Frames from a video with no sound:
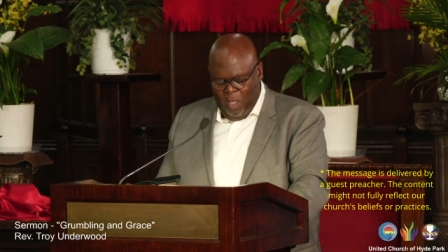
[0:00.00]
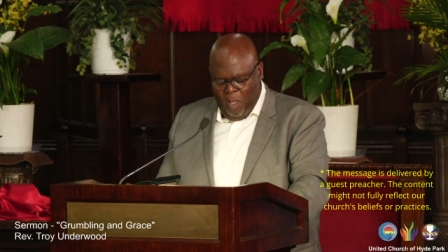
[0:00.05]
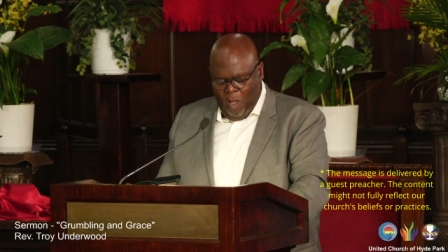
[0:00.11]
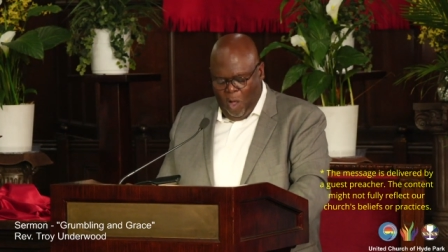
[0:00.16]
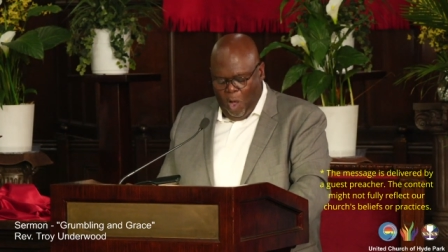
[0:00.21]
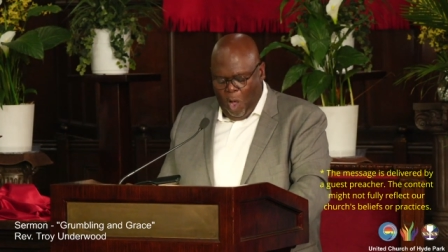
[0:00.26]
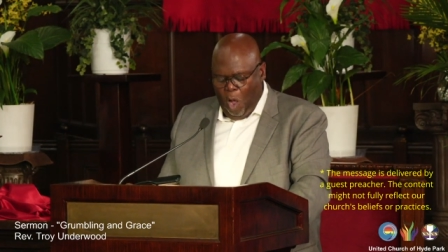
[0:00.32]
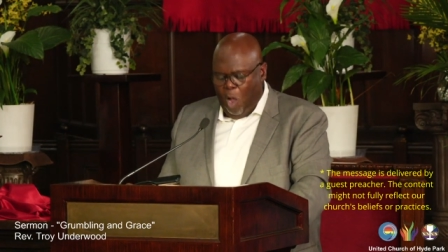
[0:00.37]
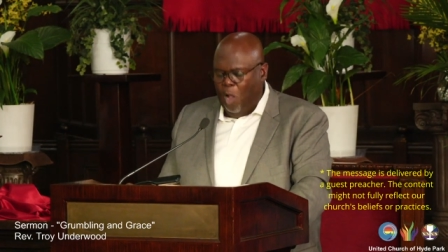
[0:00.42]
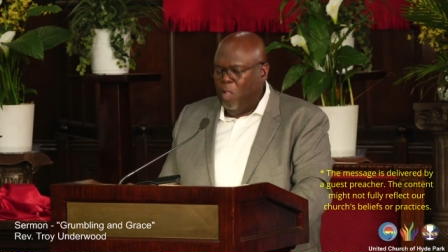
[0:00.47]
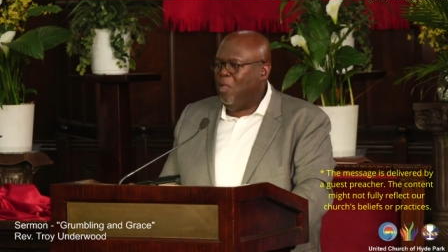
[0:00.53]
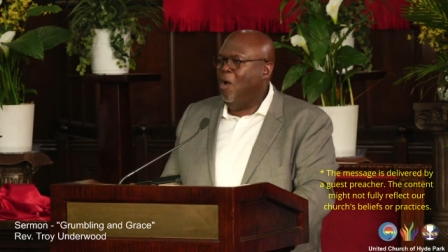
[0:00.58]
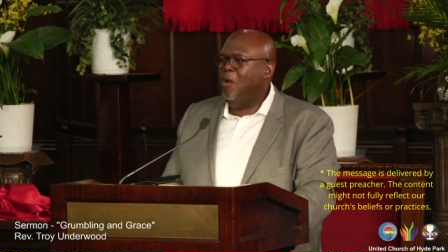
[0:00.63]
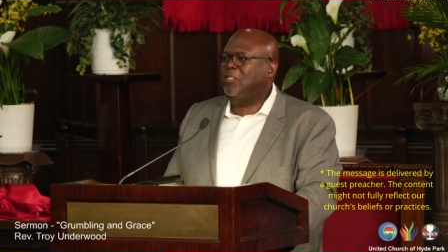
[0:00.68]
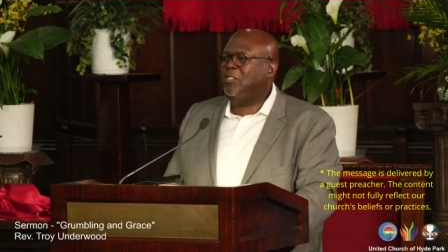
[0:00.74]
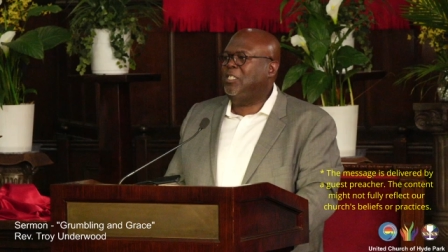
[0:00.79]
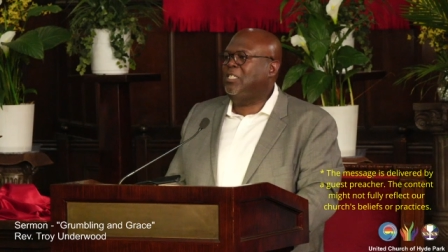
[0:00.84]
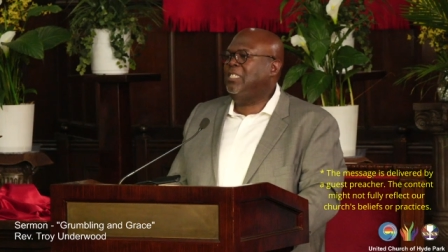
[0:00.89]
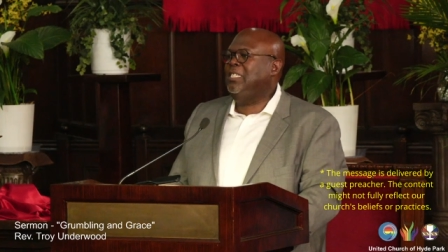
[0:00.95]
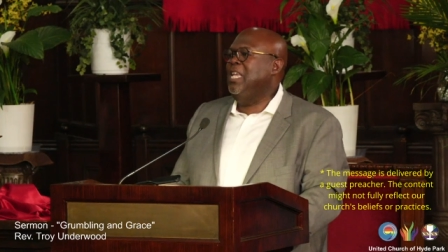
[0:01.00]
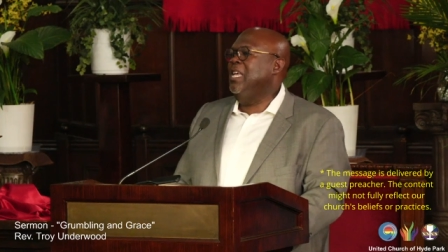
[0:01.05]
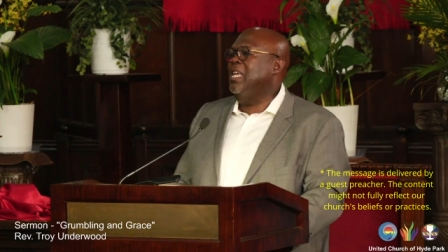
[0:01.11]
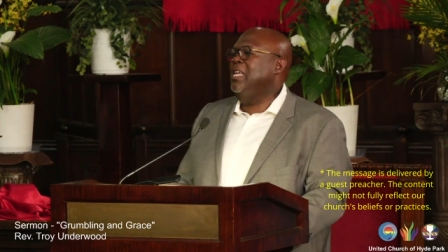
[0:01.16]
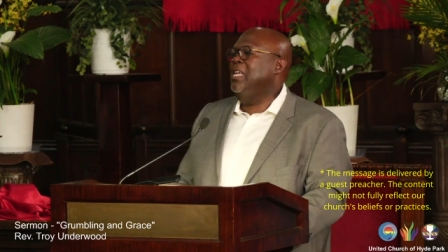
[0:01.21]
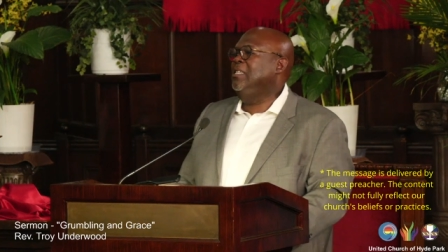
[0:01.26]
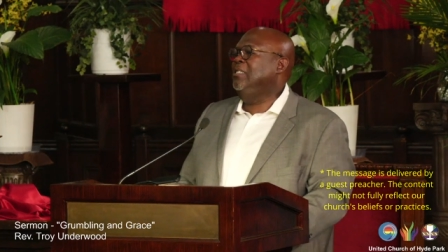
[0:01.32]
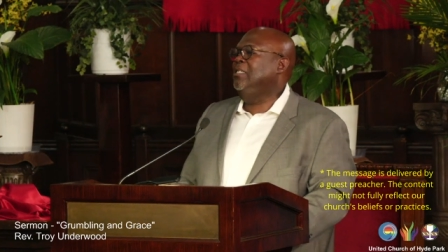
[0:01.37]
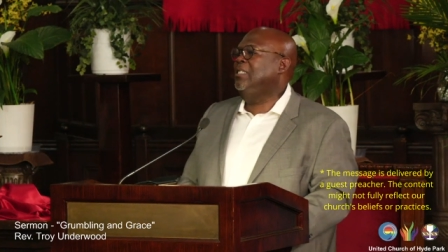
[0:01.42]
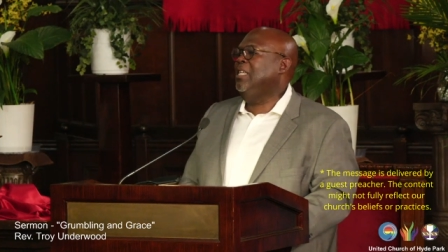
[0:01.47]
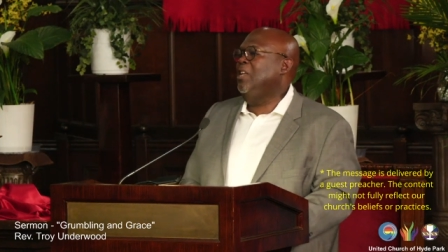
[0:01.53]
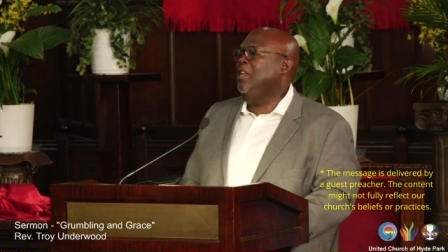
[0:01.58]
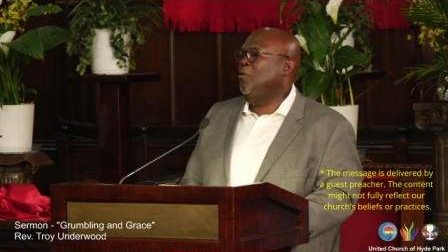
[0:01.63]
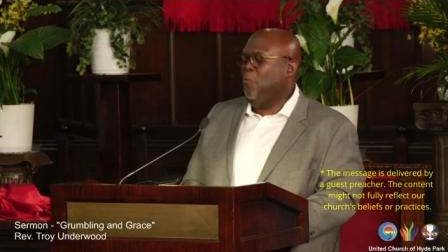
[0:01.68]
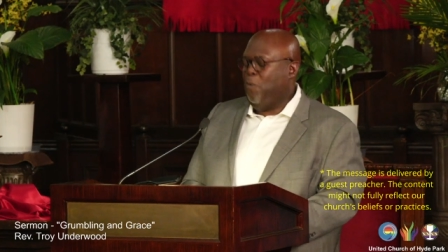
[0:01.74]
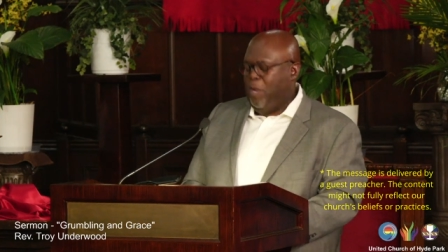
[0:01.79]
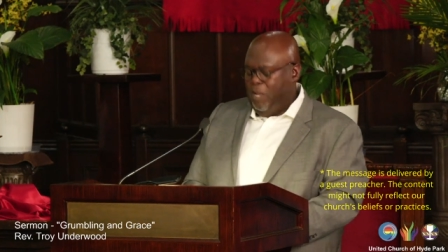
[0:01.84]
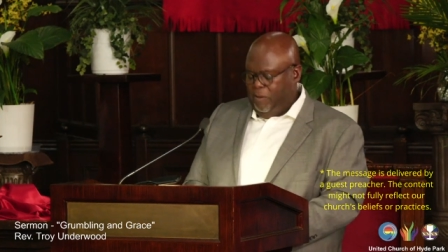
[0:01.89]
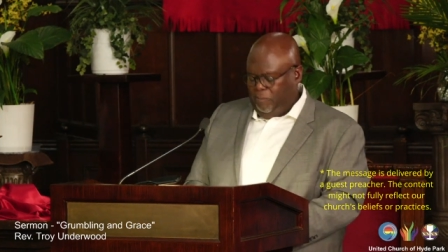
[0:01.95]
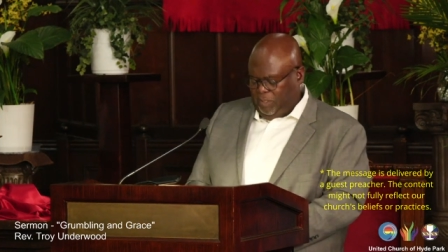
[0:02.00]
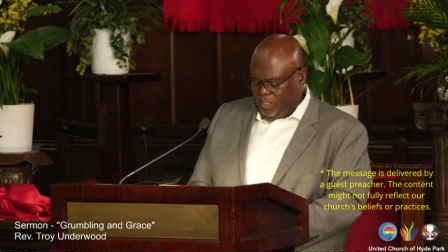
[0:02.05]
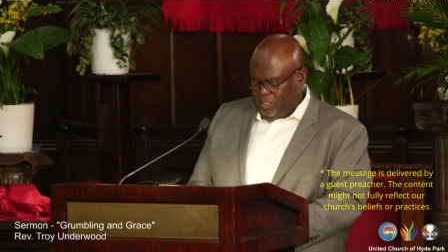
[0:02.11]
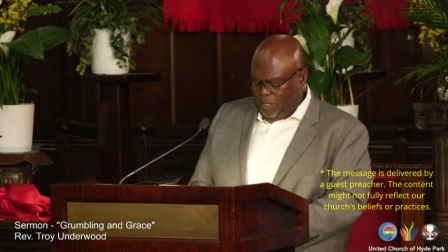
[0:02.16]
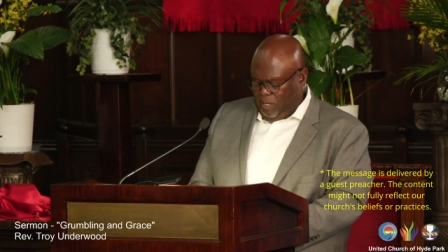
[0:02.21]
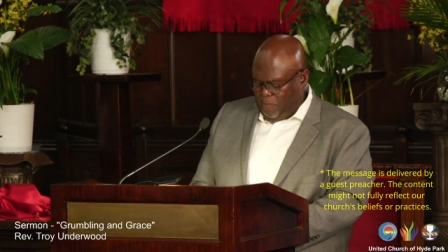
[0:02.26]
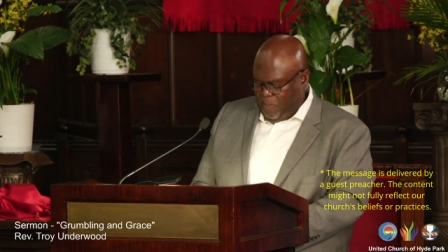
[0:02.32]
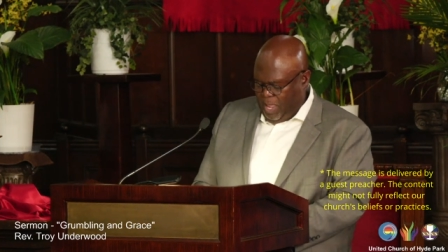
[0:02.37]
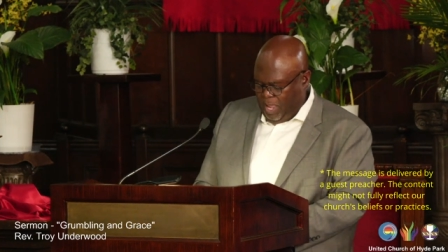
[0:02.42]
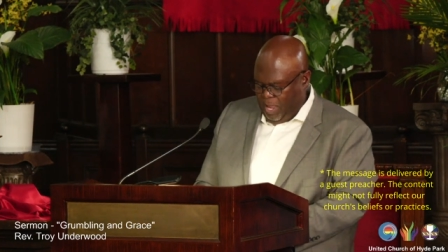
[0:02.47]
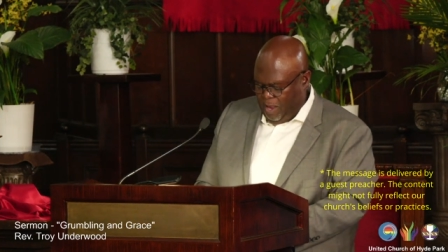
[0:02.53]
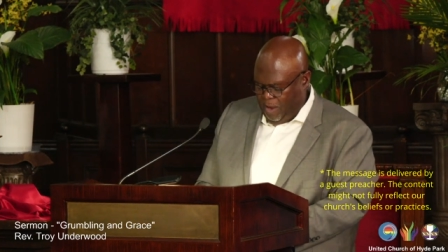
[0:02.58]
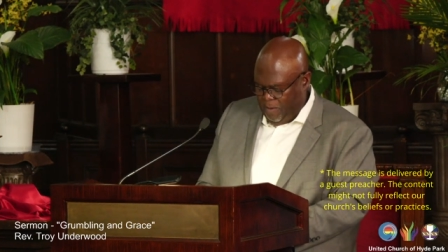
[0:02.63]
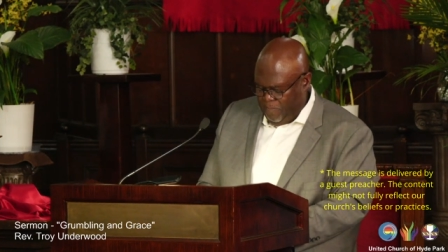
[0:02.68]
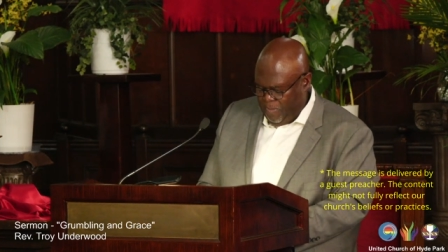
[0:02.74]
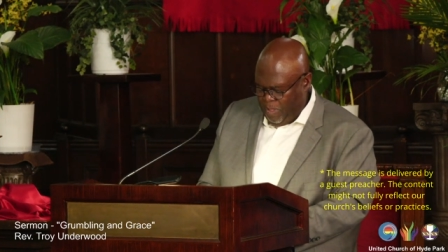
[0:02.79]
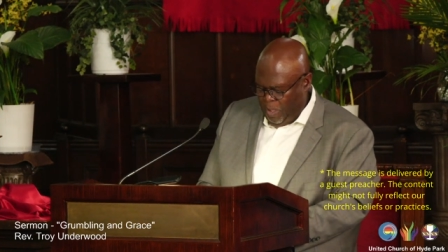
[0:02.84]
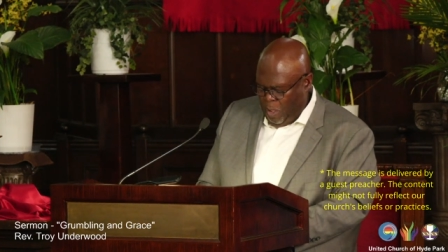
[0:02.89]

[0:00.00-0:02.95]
all our sins and griefs to bear.